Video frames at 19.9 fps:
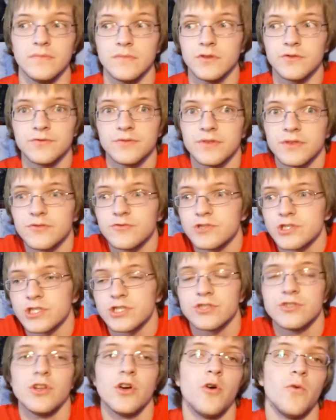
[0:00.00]
There's
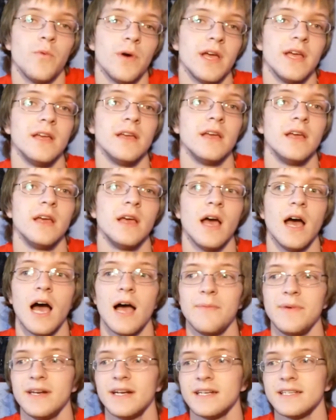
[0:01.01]
just no way.
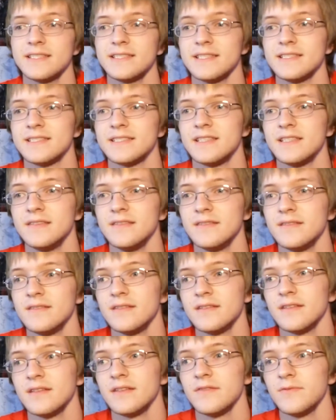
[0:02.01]
I mean, unless it's
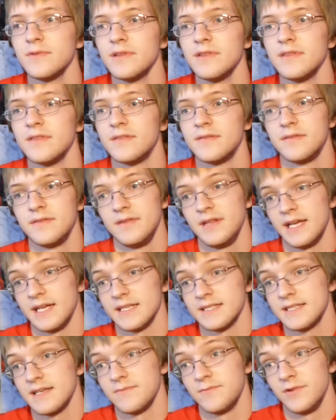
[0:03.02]
the one, like
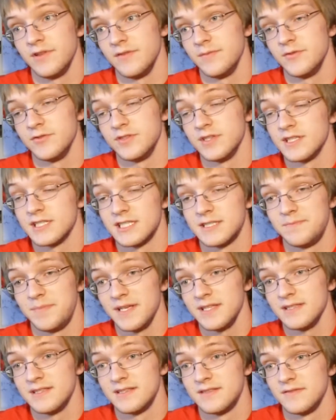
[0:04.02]
I said, one of the most
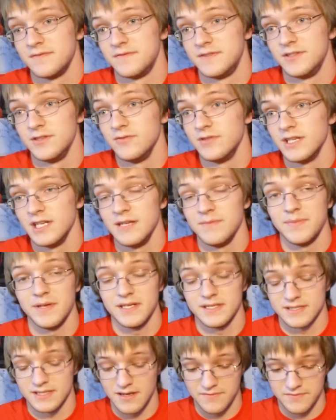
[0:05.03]
expensive 2 guinea
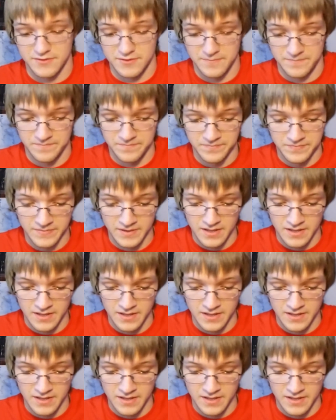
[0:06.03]
pigs ever.